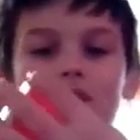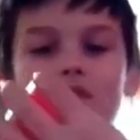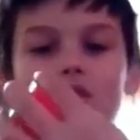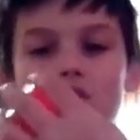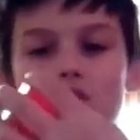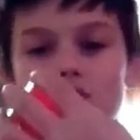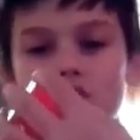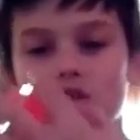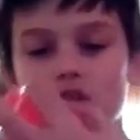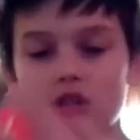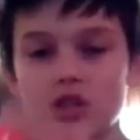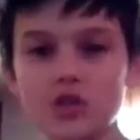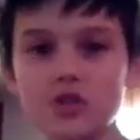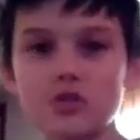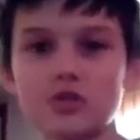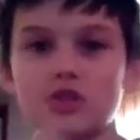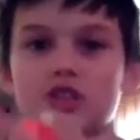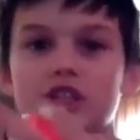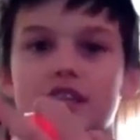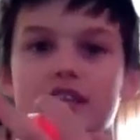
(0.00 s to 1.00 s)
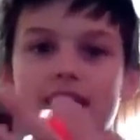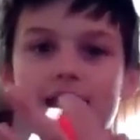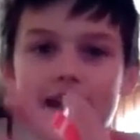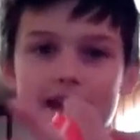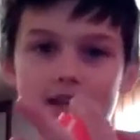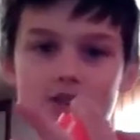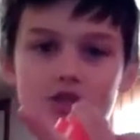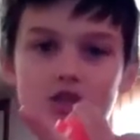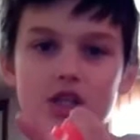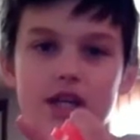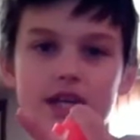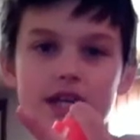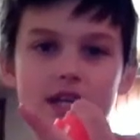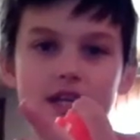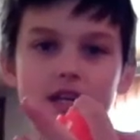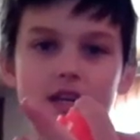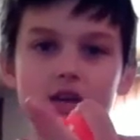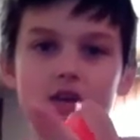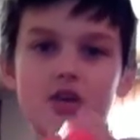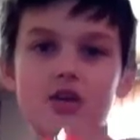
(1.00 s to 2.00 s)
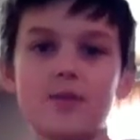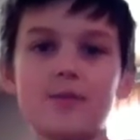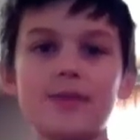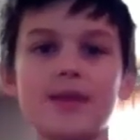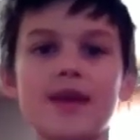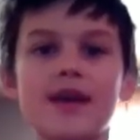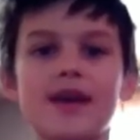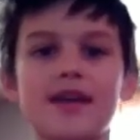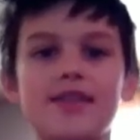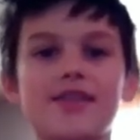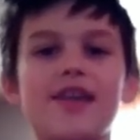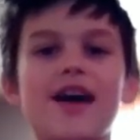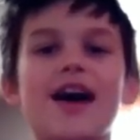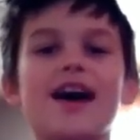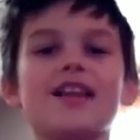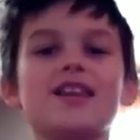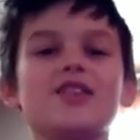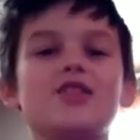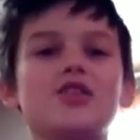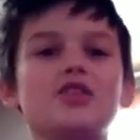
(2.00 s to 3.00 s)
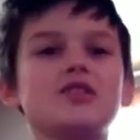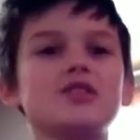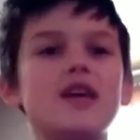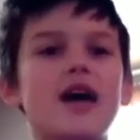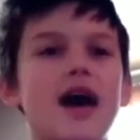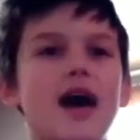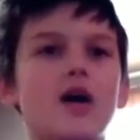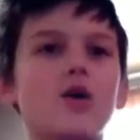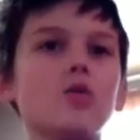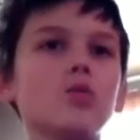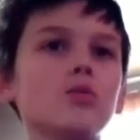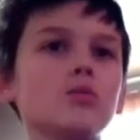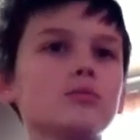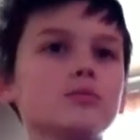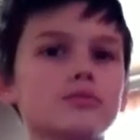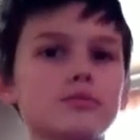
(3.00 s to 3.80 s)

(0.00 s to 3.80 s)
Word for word: there's a huge gauge right here that looks out.